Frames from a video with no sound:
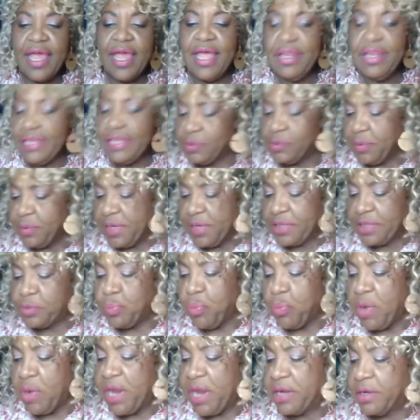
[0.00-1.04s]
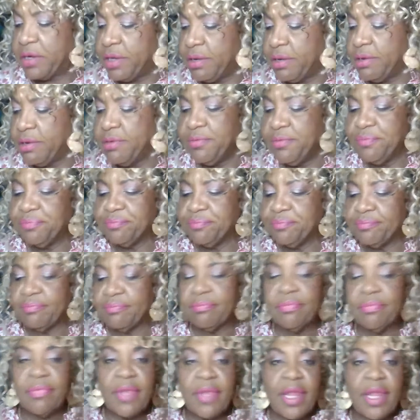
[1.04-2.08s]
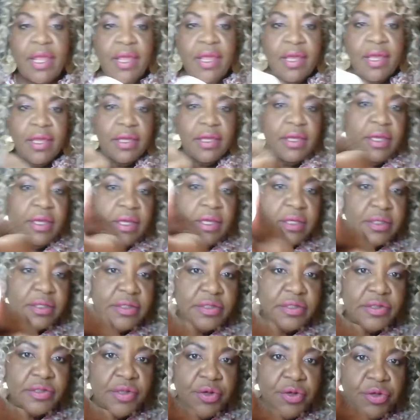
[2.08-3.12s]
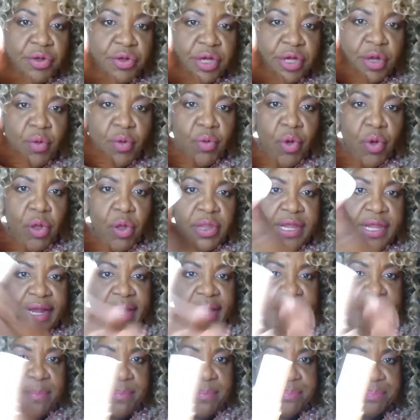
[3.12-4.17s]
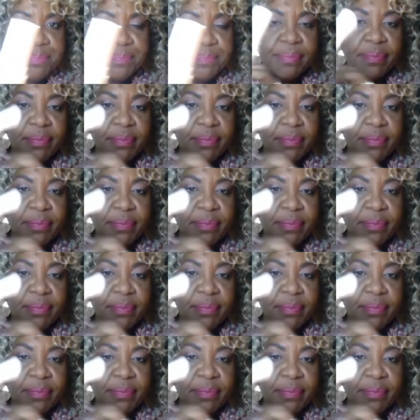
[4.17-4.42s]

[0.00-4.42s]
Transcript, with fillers: And this one is brand new. So you can roll it up